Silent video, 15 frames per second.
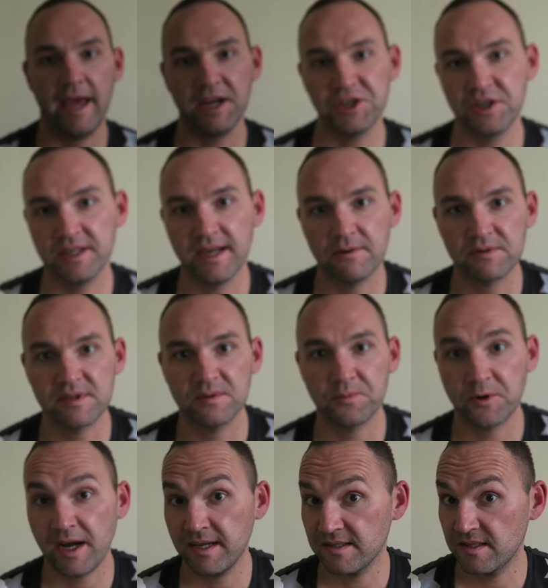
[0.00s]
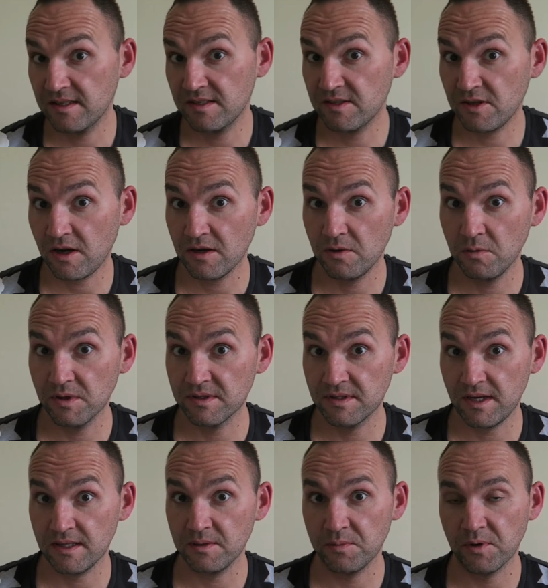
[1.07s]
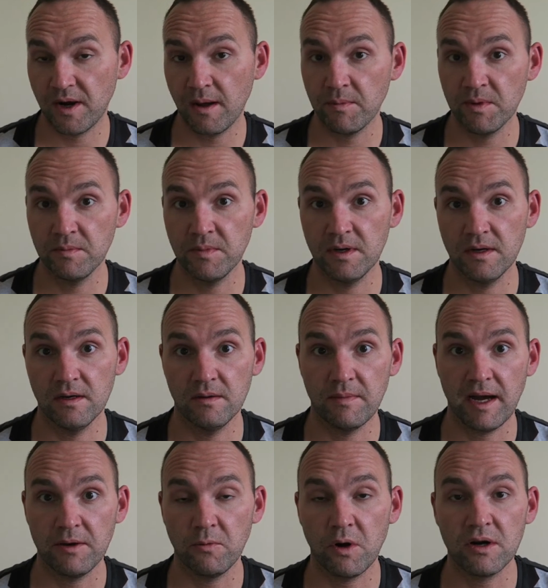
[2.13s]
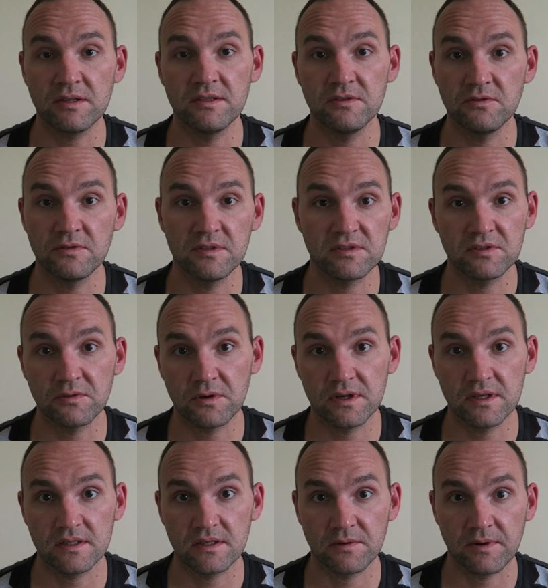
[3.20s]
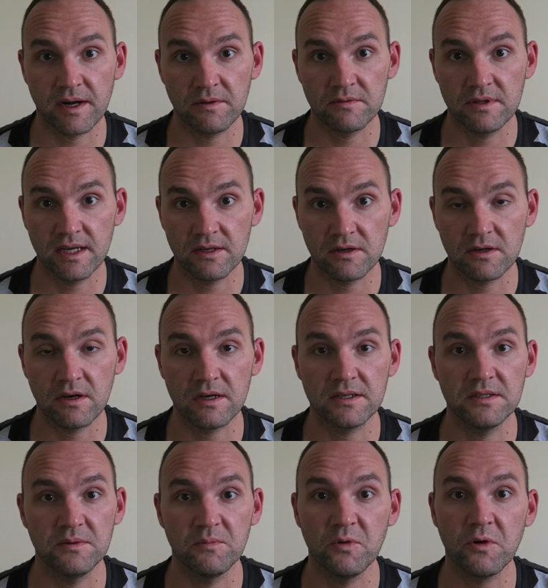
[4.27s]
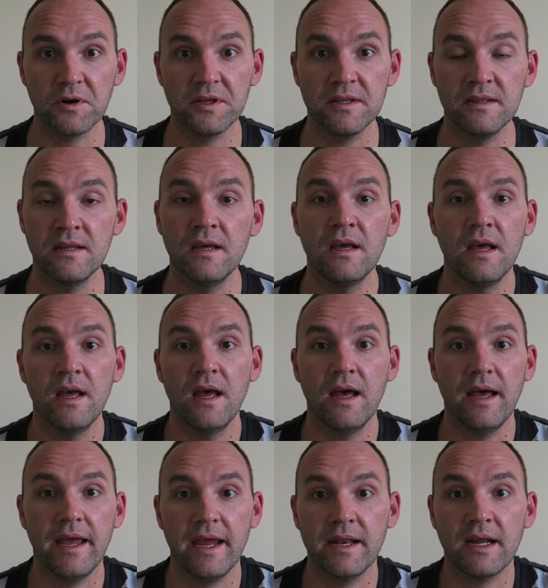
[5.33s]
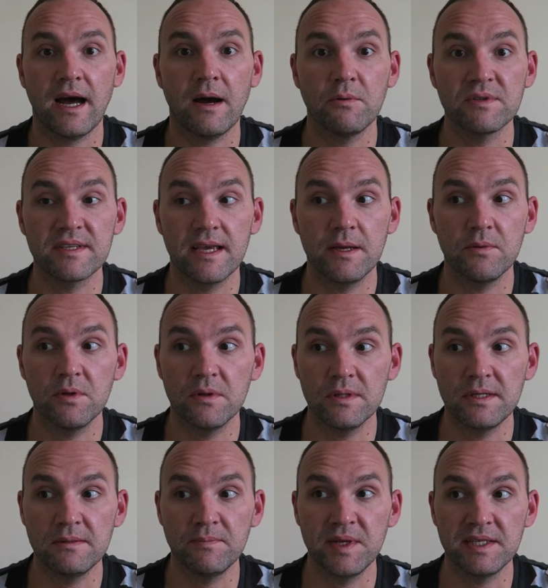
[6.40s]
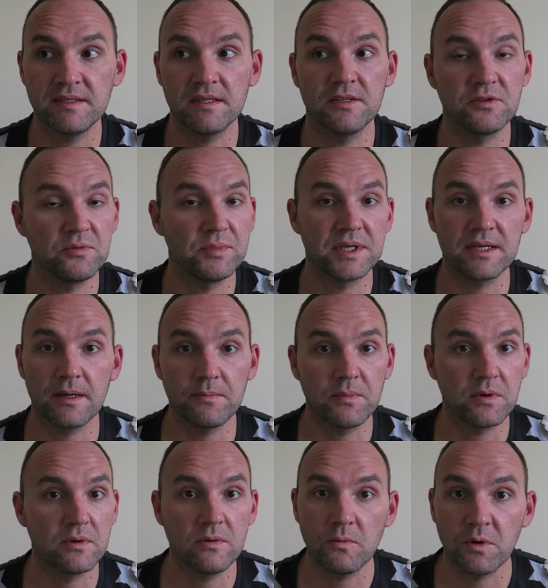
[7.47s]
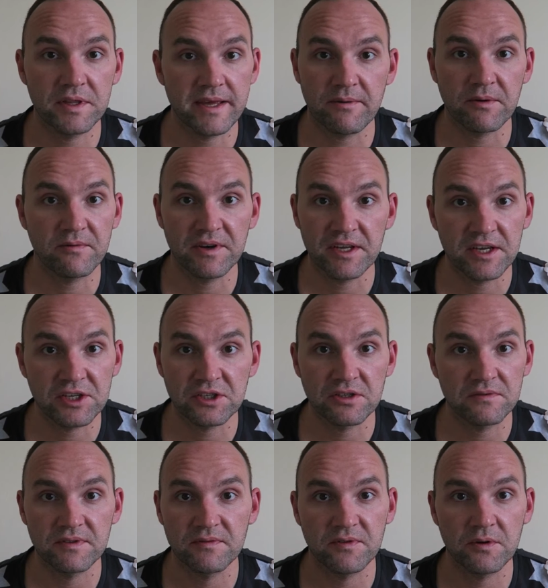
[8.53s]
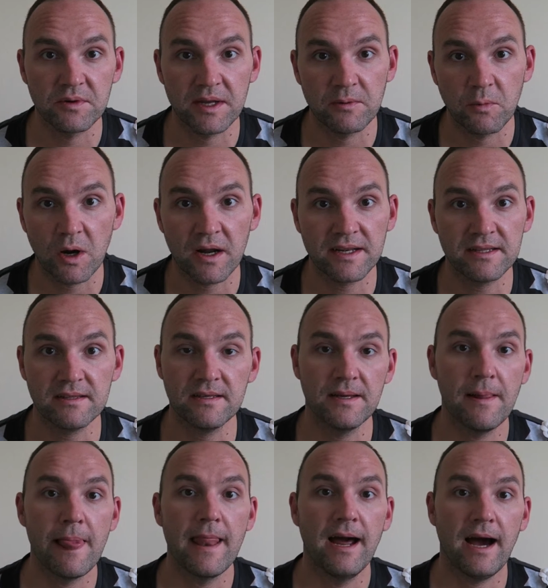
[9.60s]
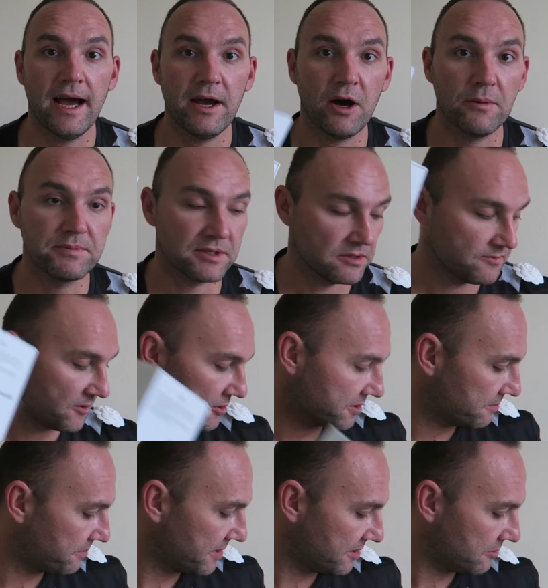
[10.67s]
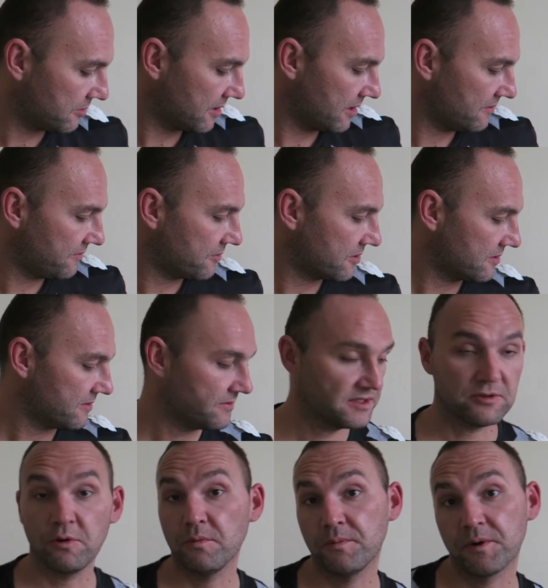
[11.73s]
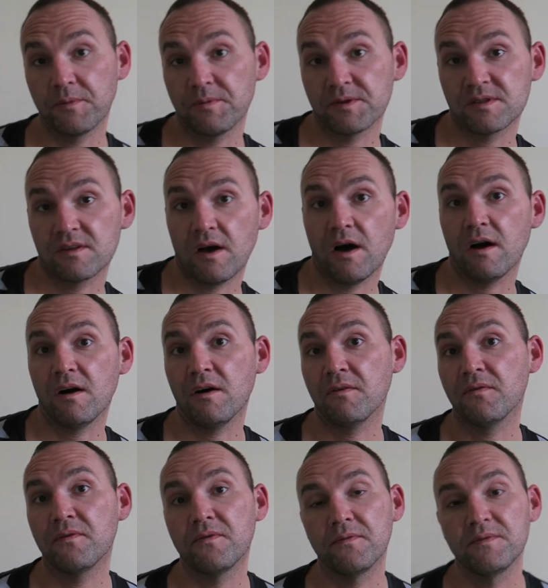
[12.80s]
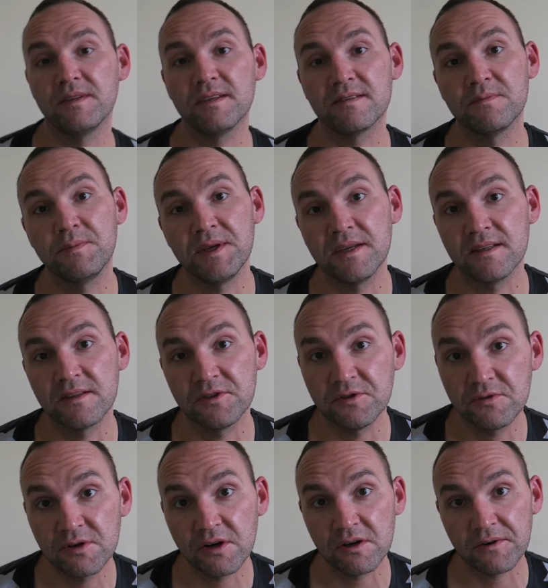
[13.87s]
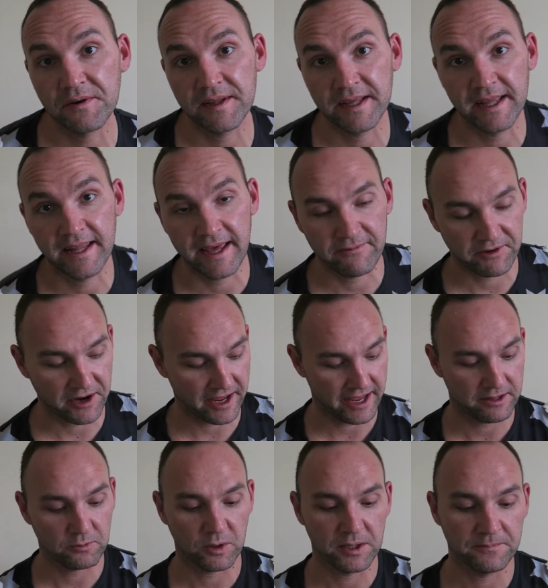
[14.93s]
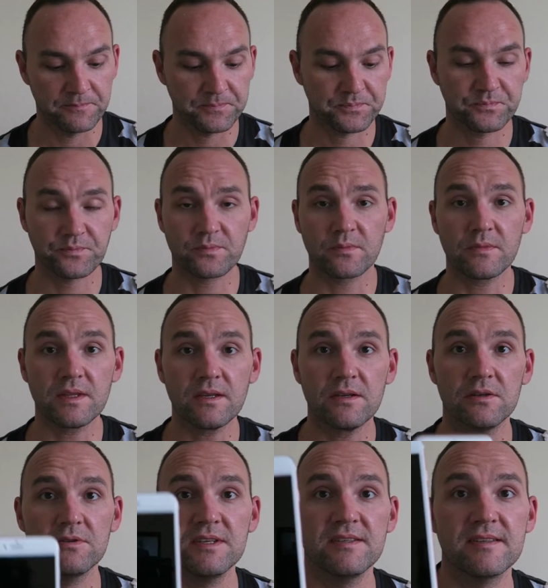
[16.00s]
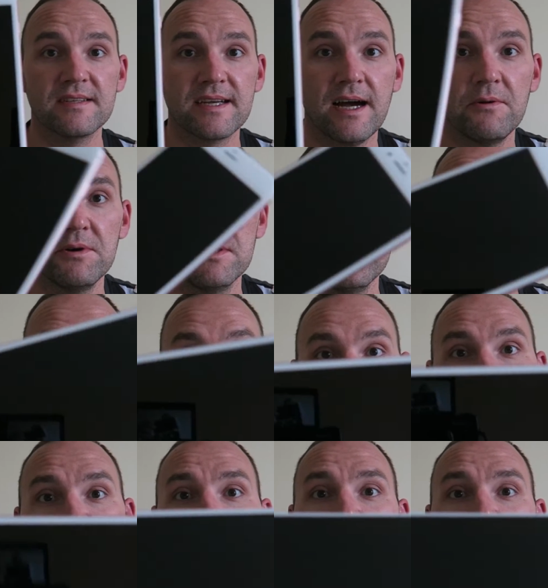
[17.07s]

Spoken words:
Actually, I was surprised the stock was not a problem. I walked into the store at around 10 o'clock in the morning and I was able basically to pick up whatever variation of the phone I wanted. I opted for the pink one for the sole purpose of this being the new color, and I never had one. Well, this is how it looks.